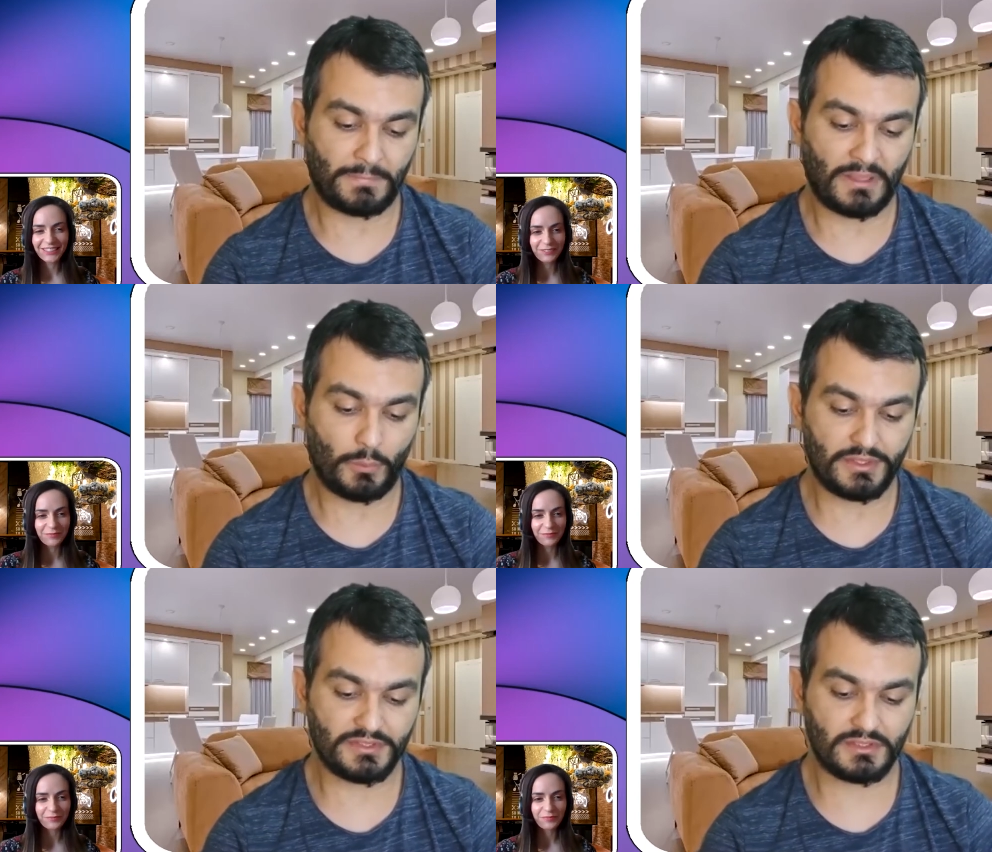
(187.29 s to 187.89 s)
Speaker 1: what
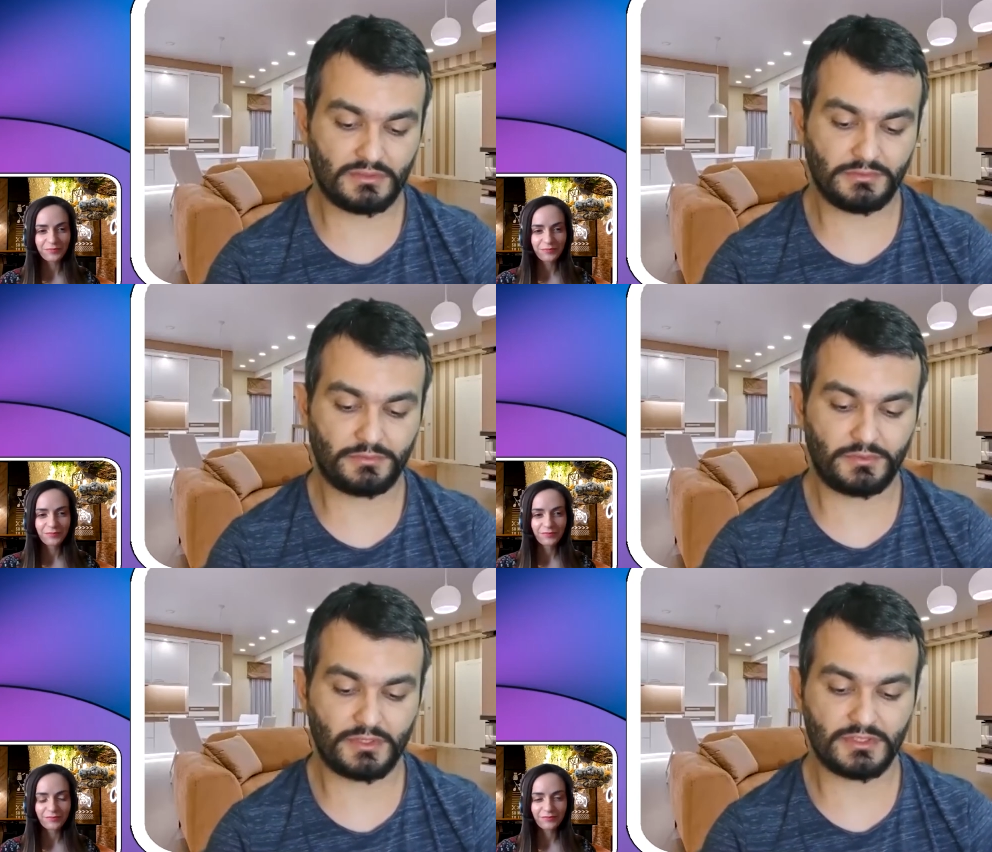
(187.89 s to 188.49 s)
is the
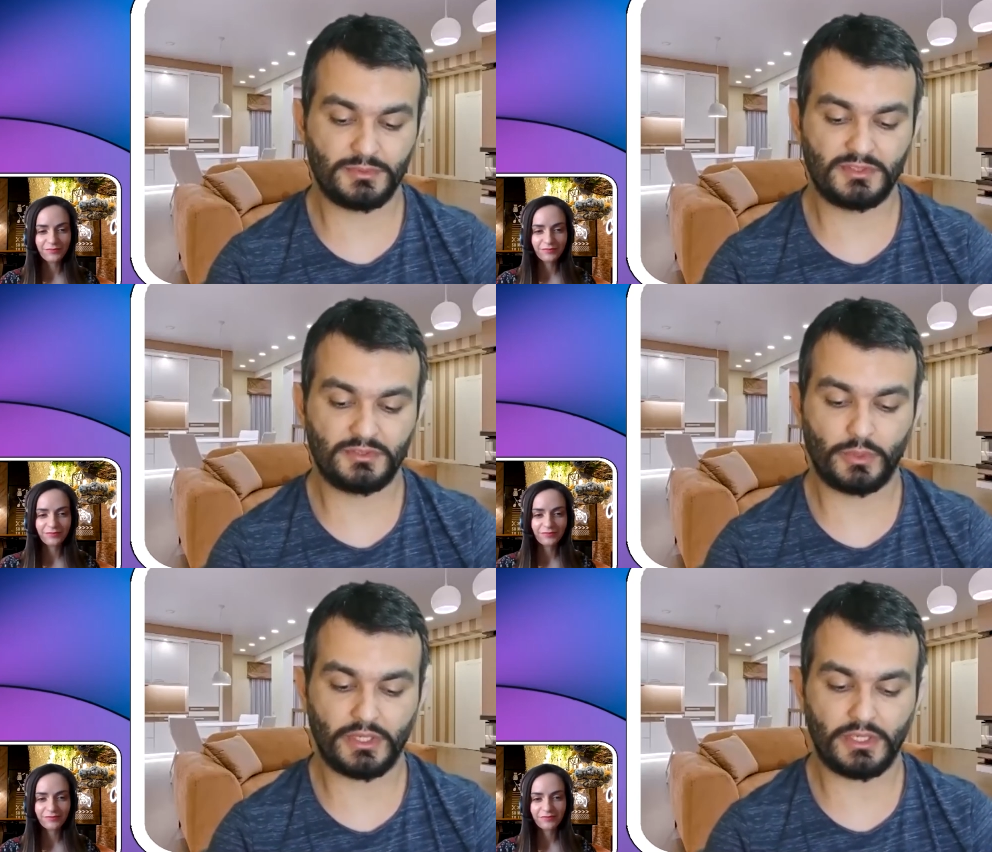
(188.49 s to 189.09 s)
difference
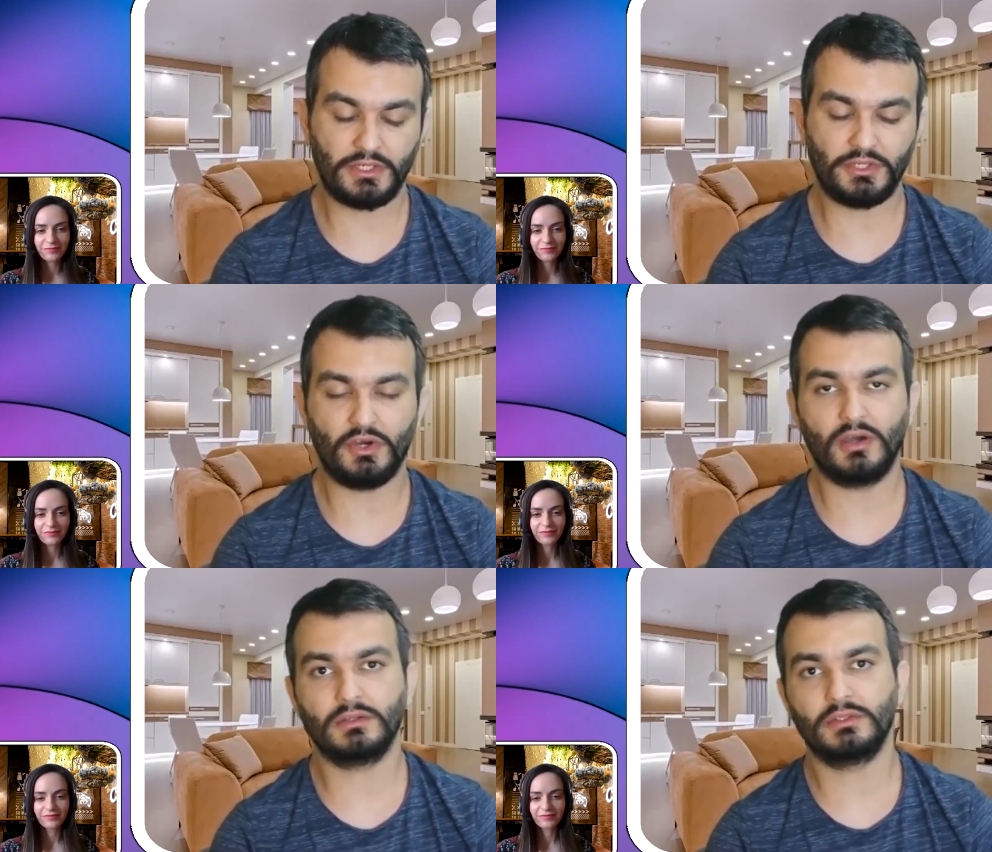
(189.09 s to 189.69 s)
between
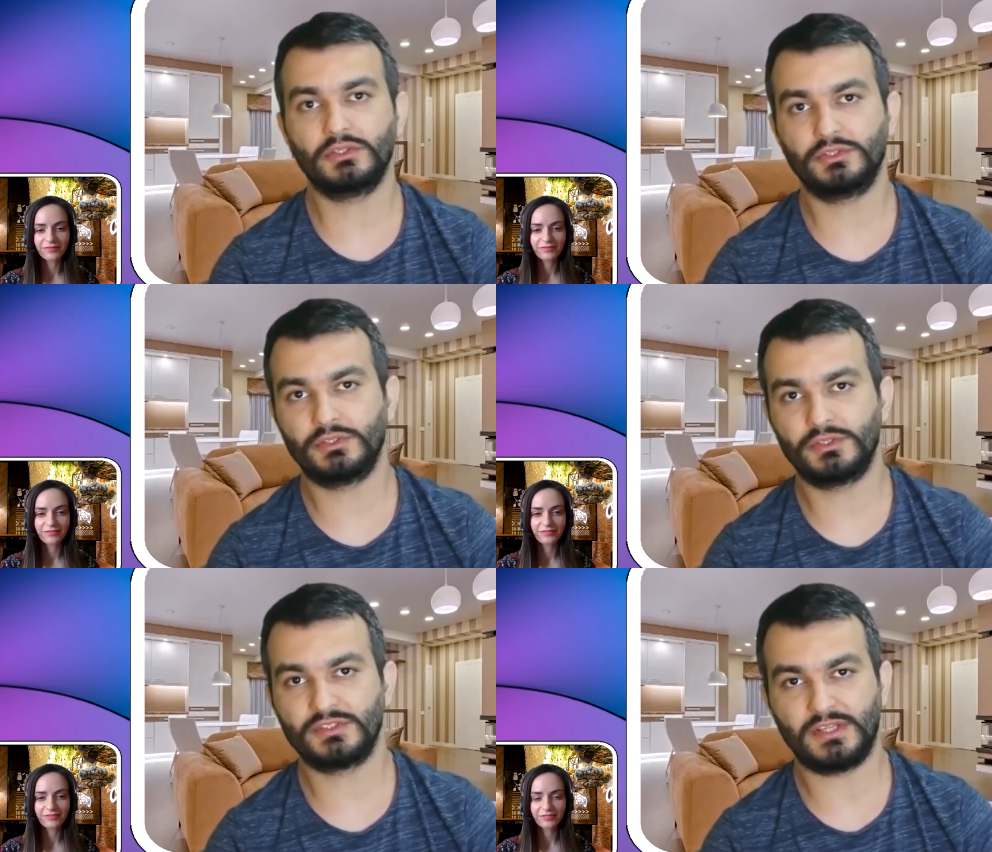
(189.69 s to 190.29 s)
young
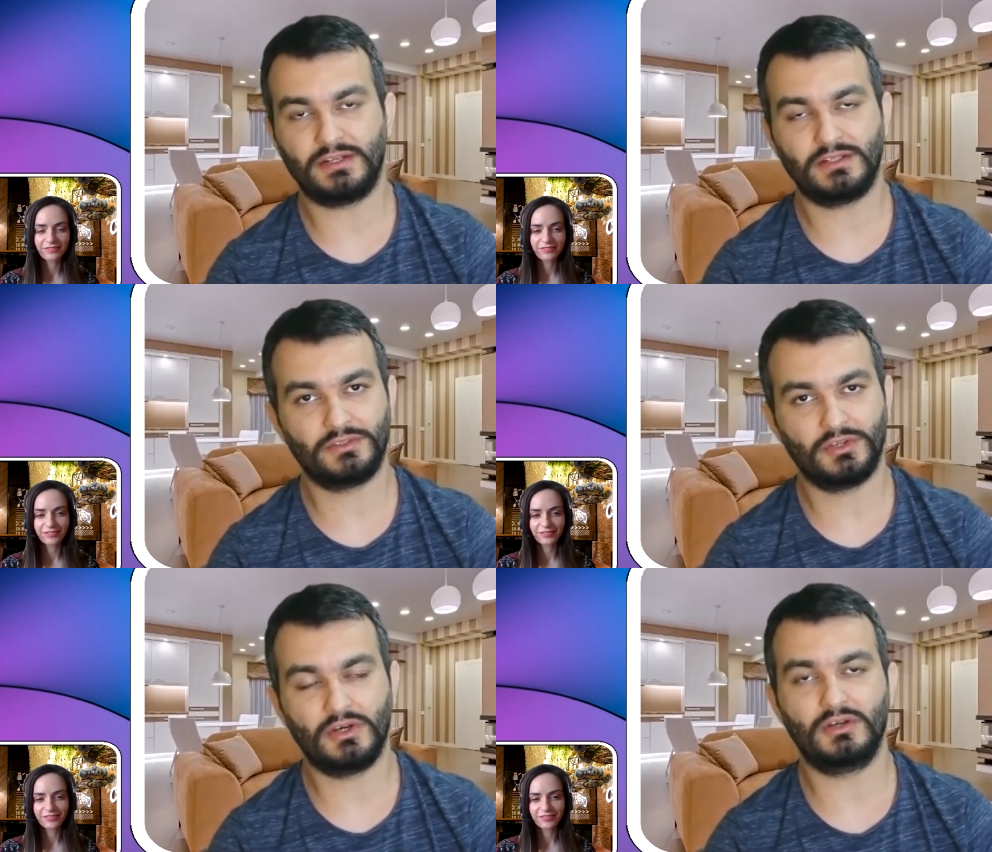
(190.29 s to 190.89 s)
learners and
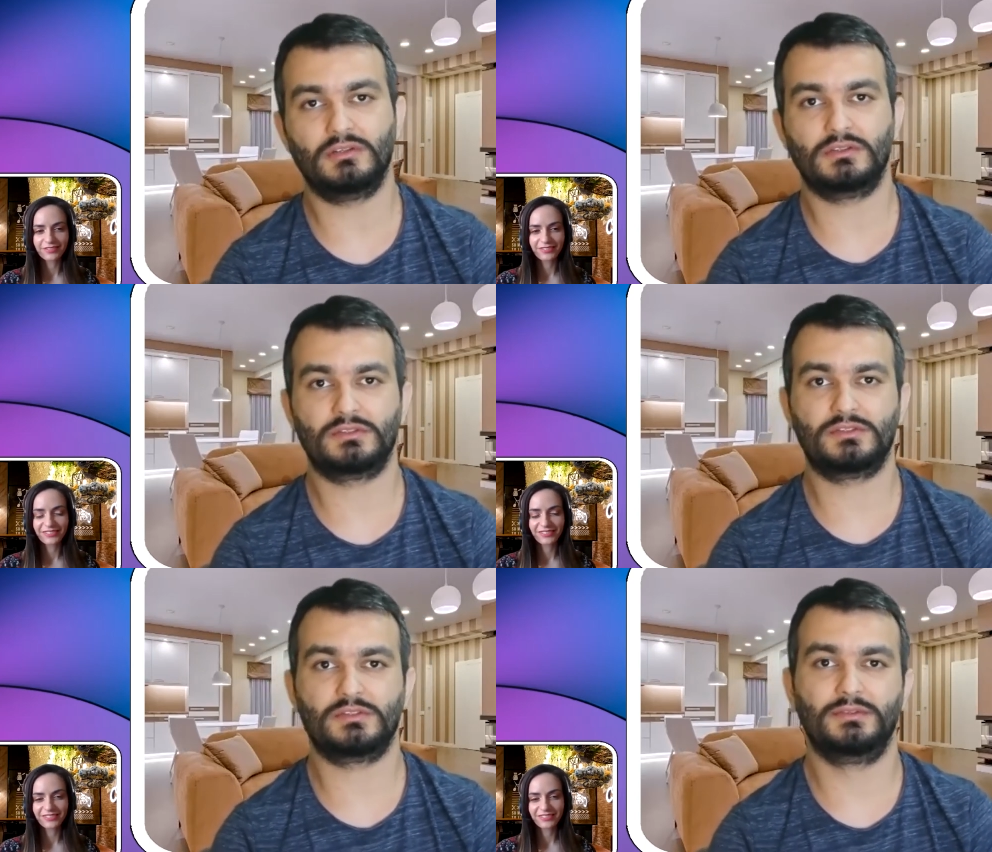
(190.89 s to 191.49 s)

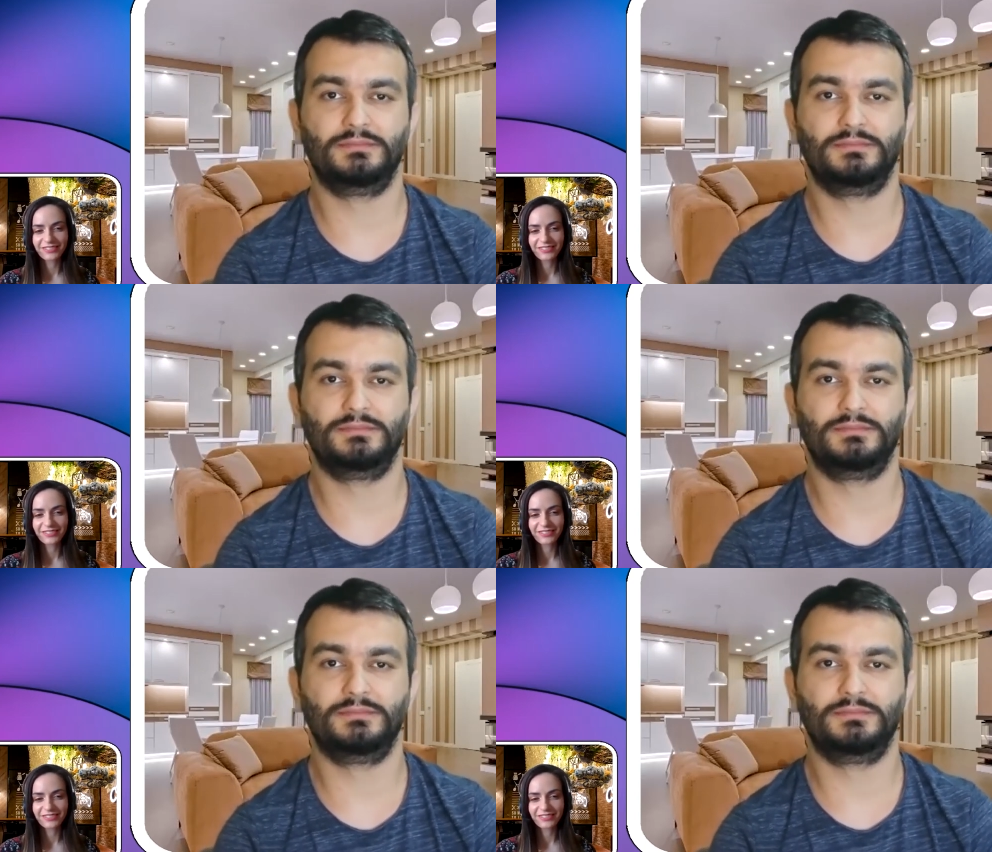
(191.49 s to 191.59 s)
adults?